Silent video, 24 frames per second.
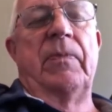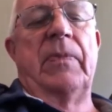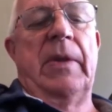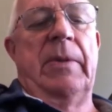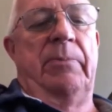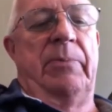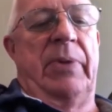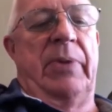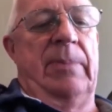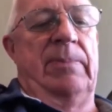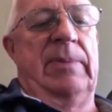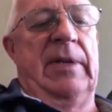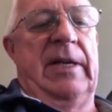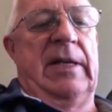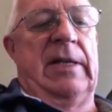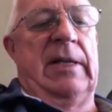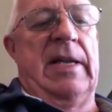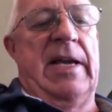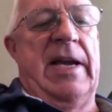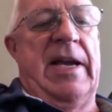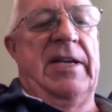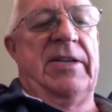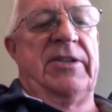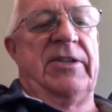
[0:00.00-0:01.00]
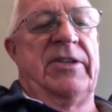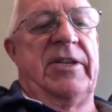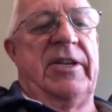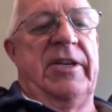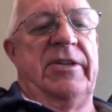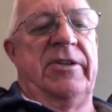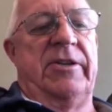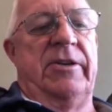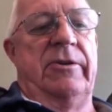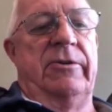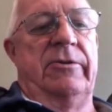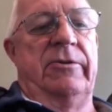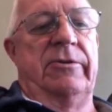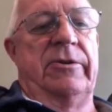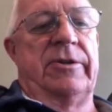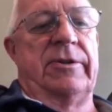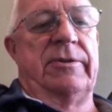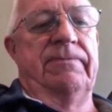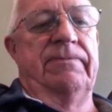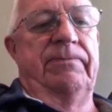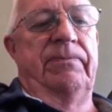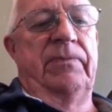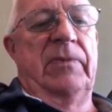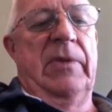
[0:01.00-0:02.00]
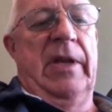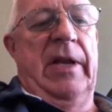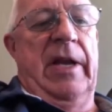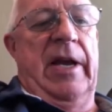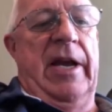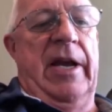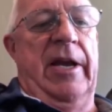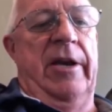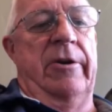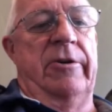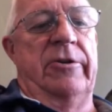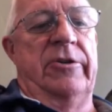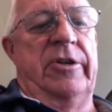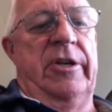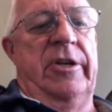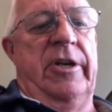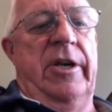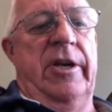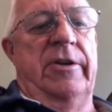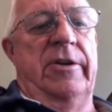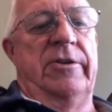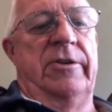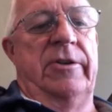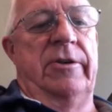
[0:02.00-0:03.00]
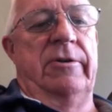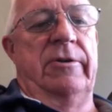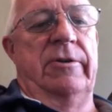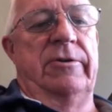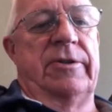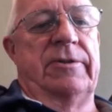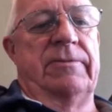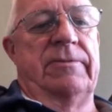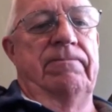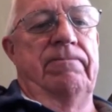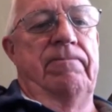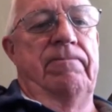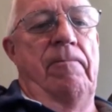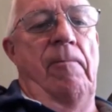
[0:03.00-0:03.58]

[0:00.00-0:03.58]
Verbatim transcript: public lands issues, energy issues,